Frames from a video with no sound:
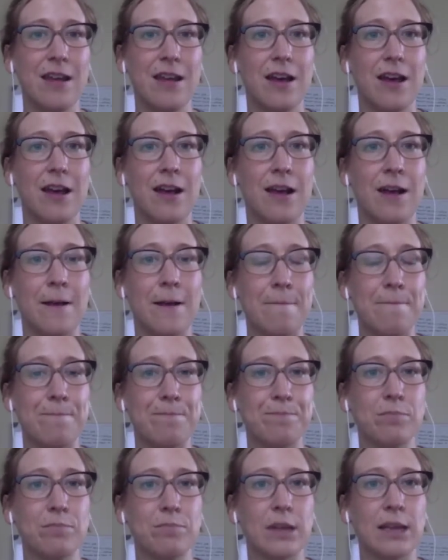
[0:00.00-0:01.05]
And
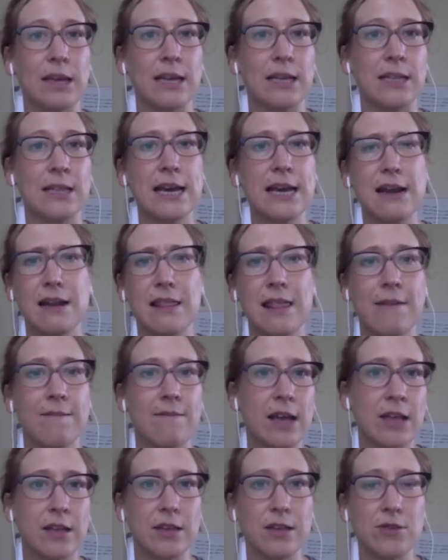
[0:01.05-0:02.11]
that
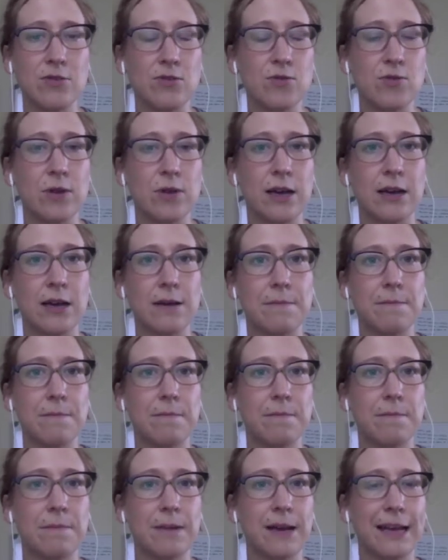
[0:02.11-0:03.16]
value,
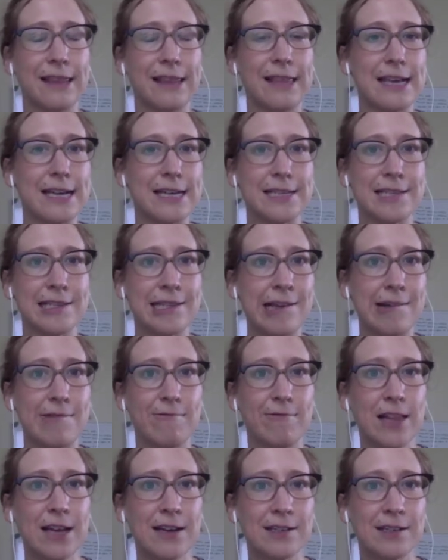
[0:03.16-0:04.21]
I think, is in
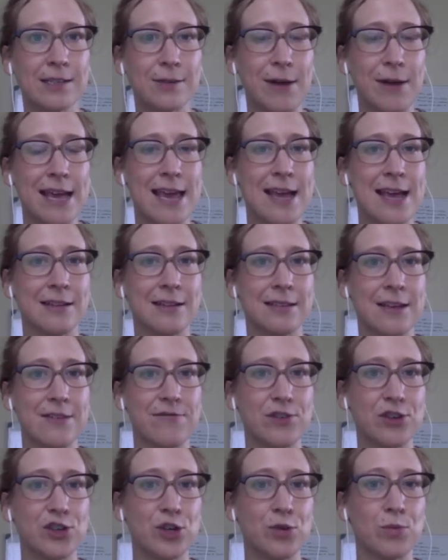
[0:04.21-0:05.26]
flux, so I can't say
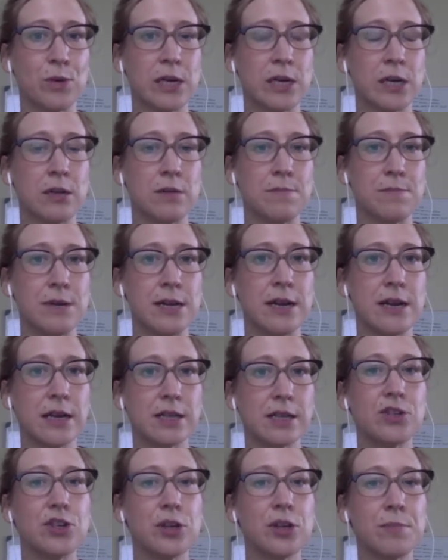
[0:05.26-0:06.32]
for sure what it'll be
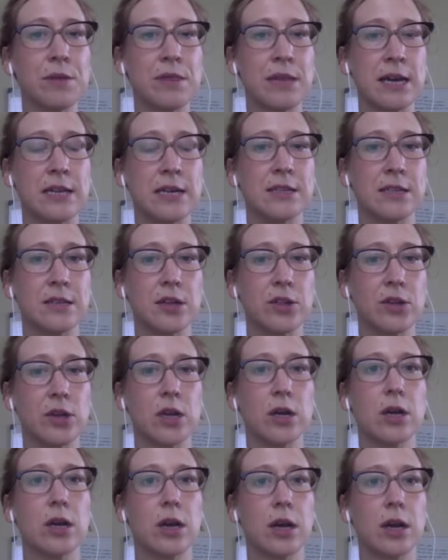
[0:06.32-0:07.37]
next year, but that is
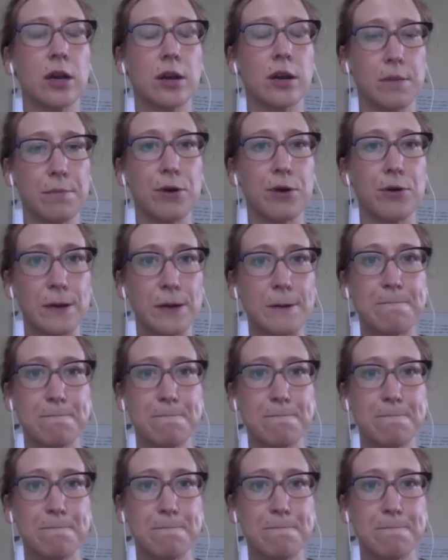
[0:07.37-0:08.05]
another component.